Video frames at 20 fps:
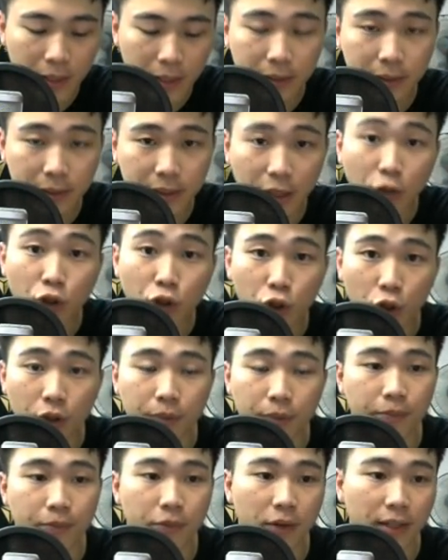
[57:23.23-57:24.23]
sounds good,
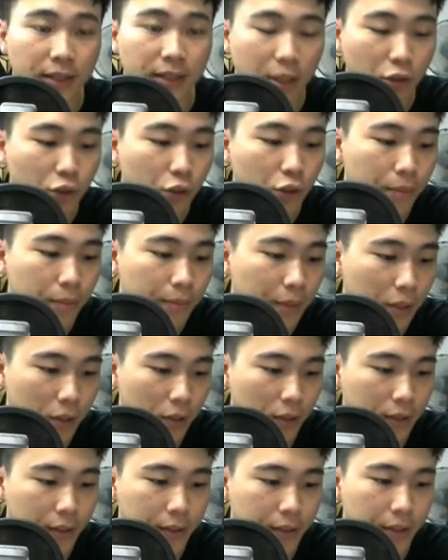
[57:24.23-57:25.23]
right? Sounds good
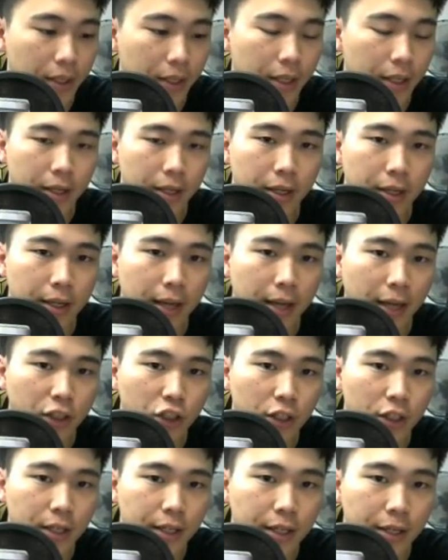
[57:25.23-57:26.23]
because it
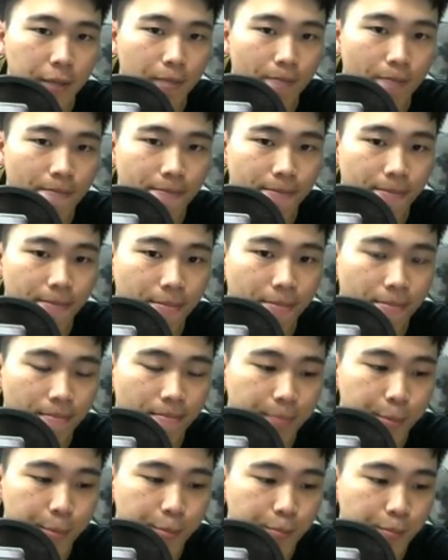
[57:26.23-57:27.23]
actually,
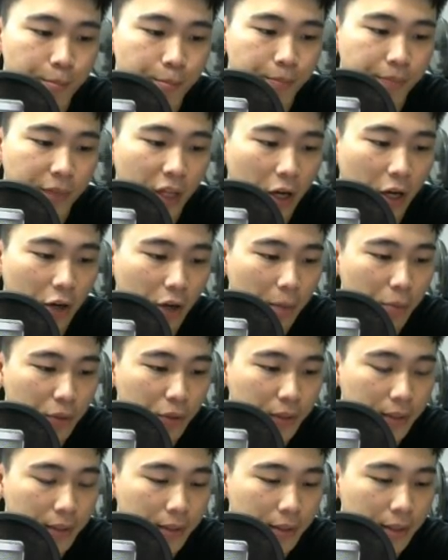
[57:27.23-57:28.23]
how do I put
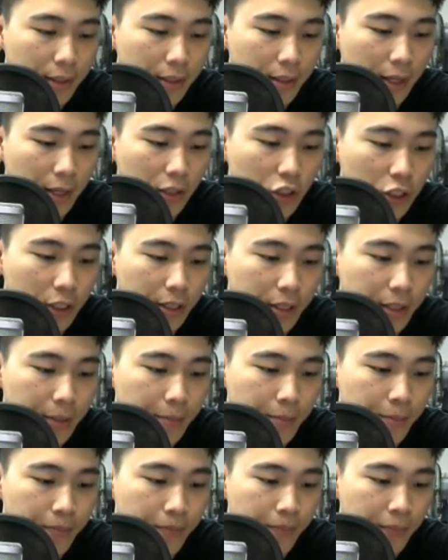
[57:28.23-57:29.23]
it?
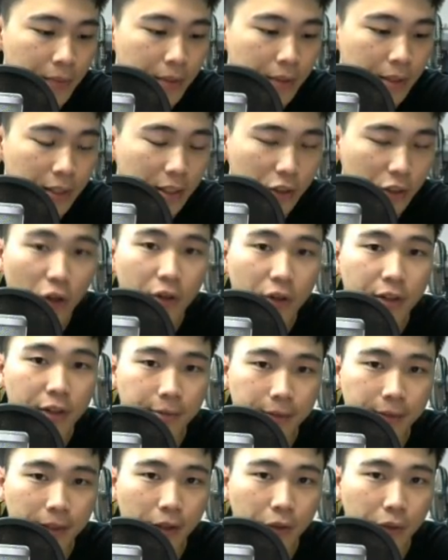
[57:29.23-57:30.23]
It's not
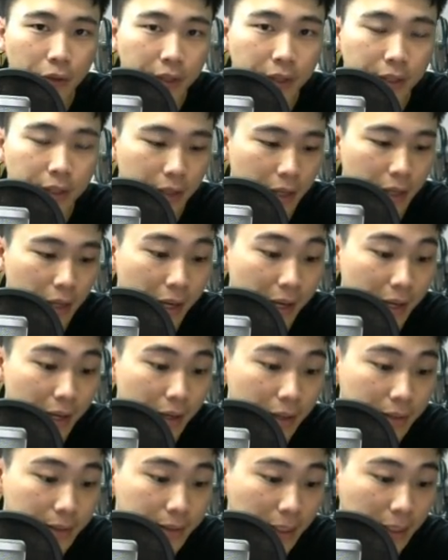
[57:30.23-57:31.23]
difficult to hit
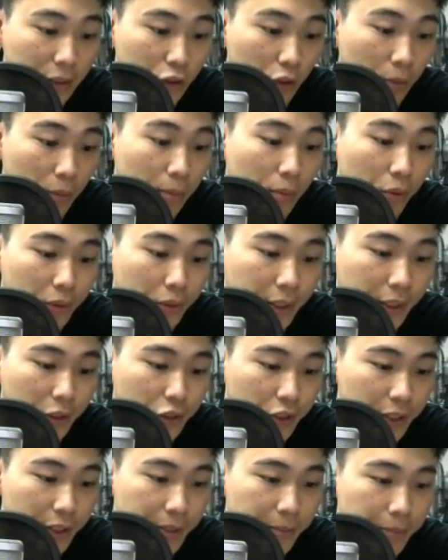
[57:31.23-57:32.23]
6 combos
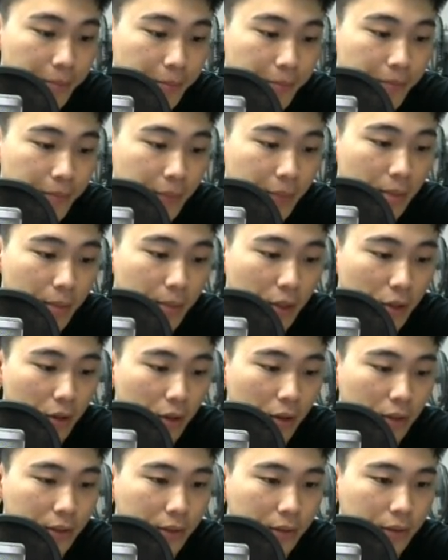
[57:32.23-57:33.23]
actually
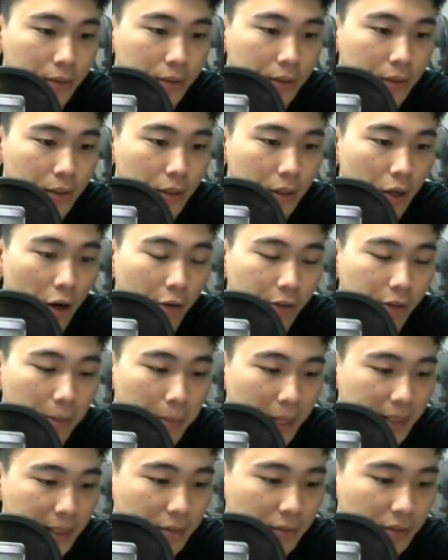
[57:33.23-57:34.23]
because of the
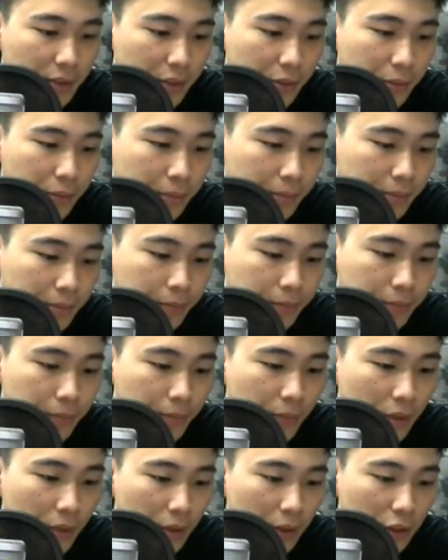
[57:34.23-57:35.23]
passive skill.
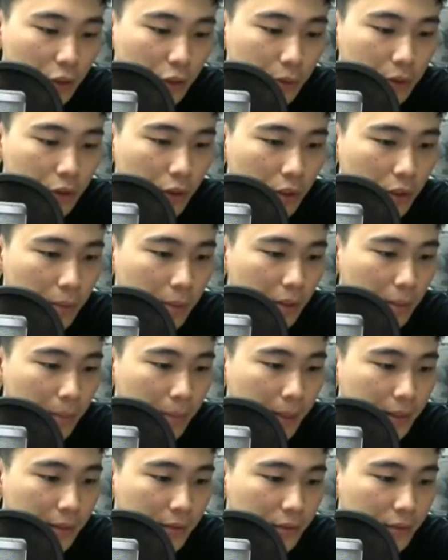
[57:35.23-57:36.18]
Alright, so we'll talk about the passive